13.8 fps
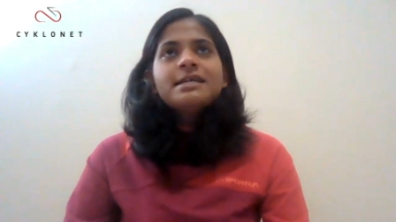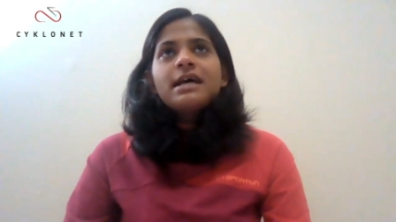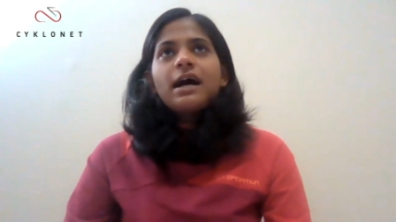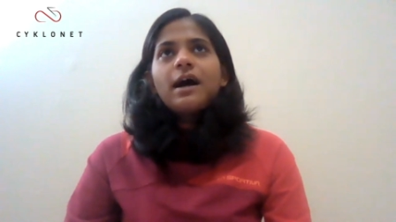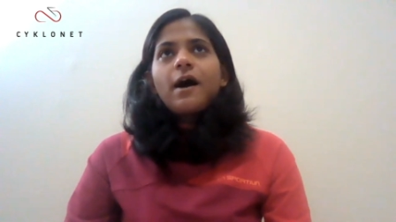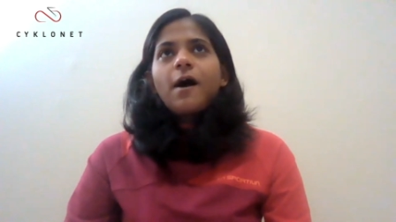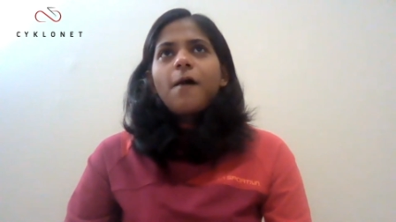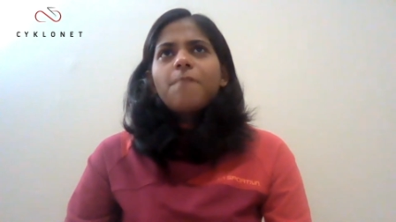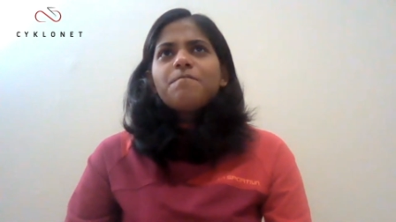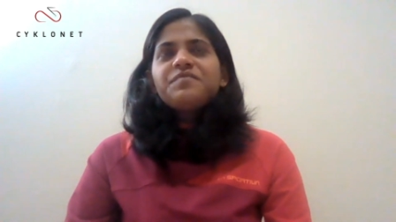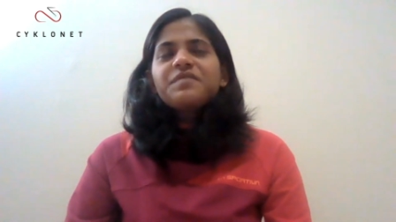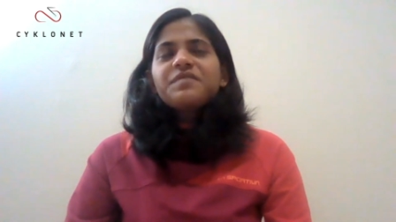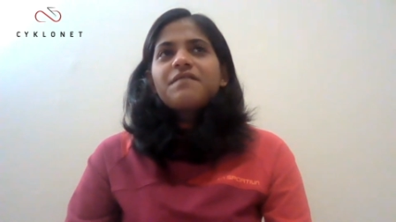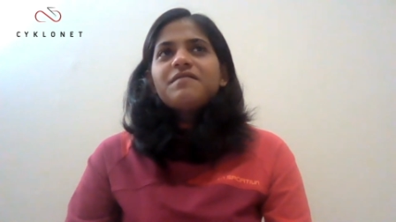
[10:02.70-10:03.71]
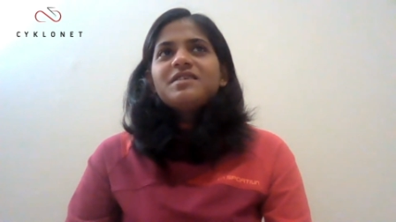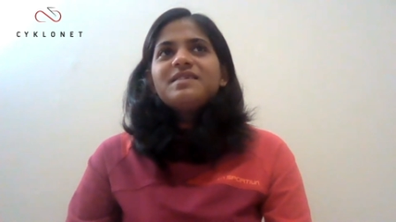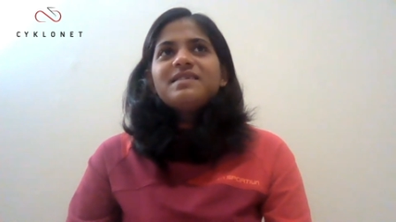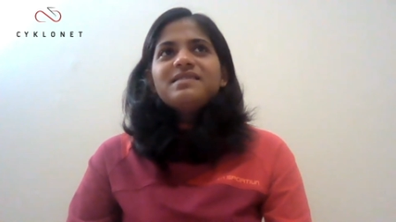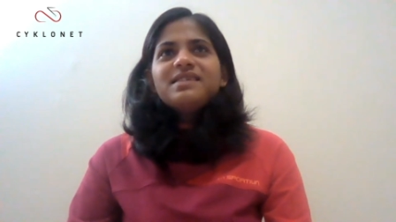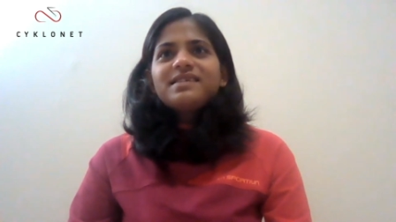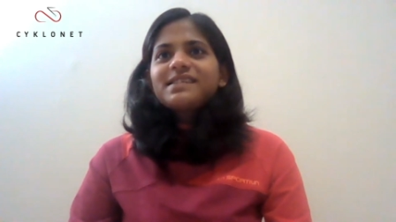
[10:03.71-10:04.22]
uh, we
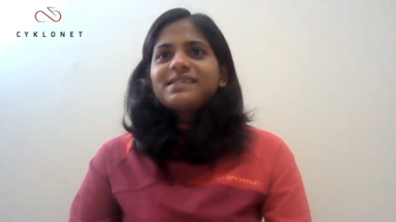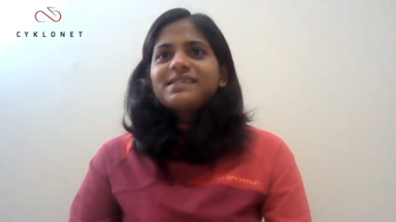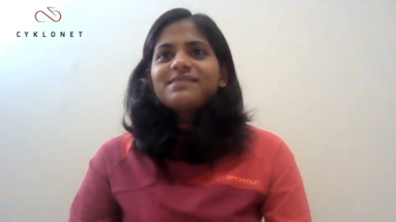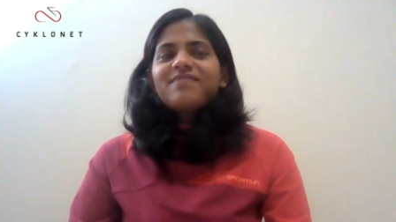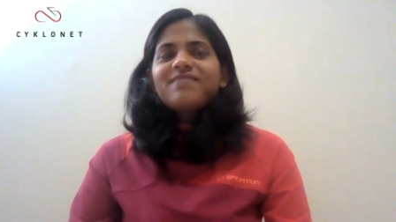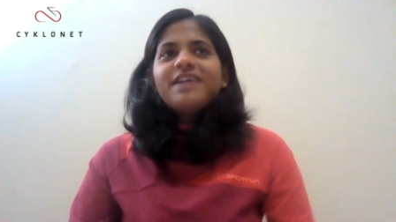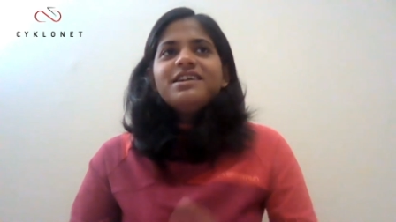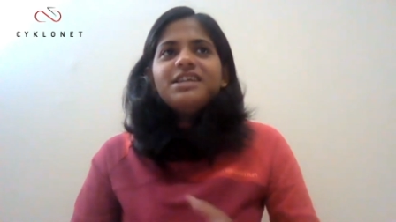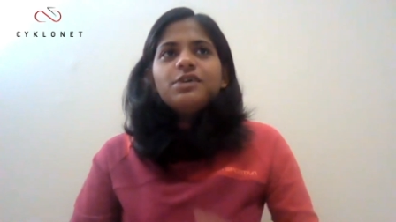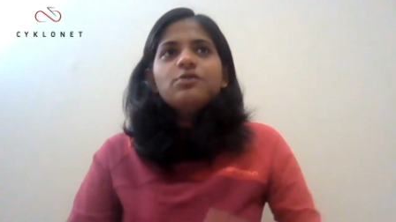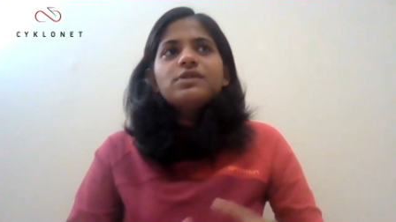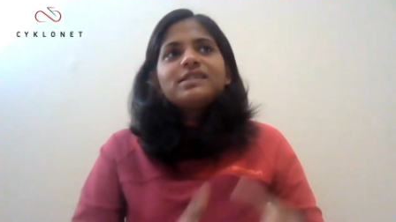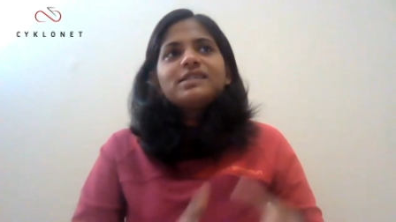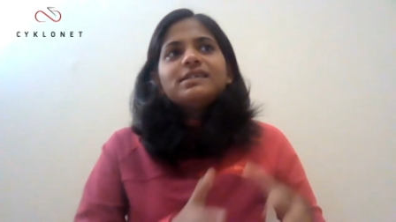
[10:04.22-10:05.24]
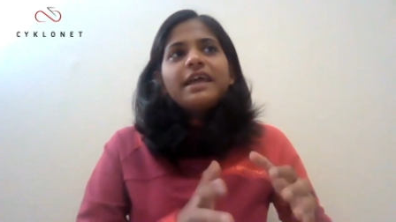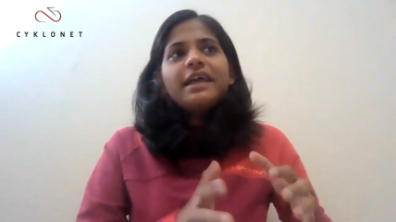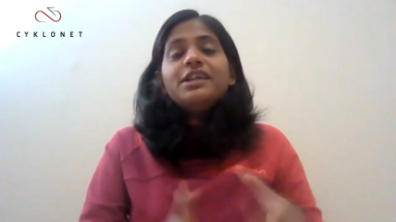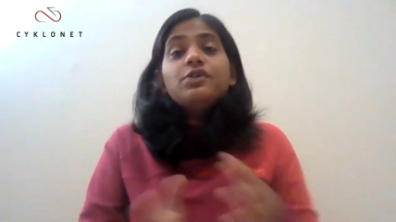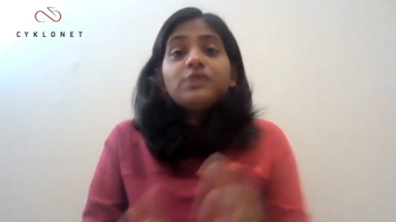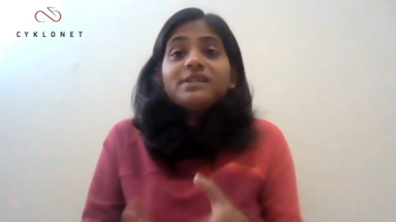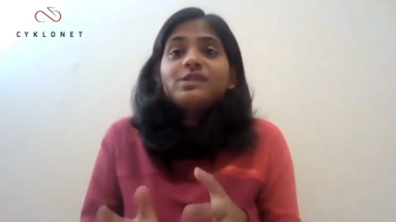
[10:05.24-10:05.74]
did this
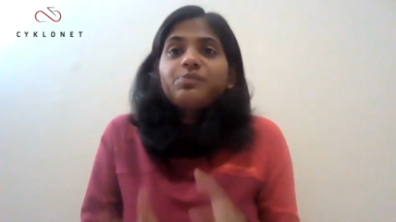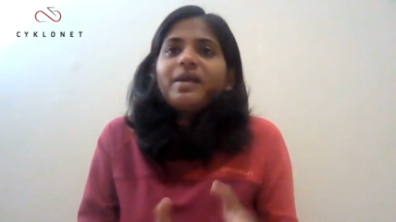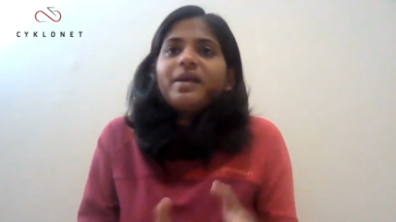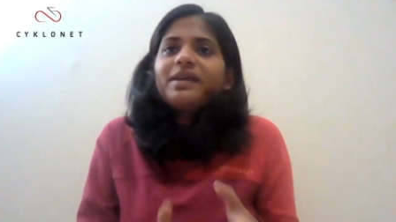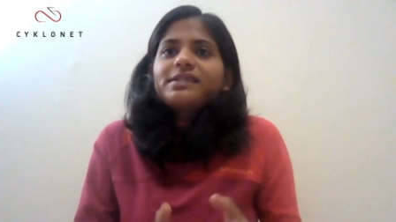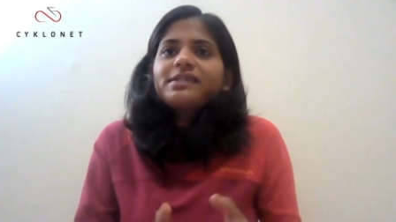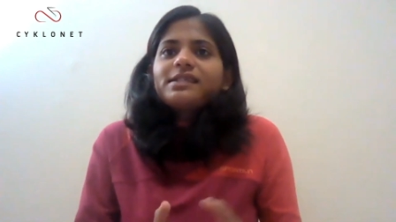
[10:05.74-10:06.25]
endurance based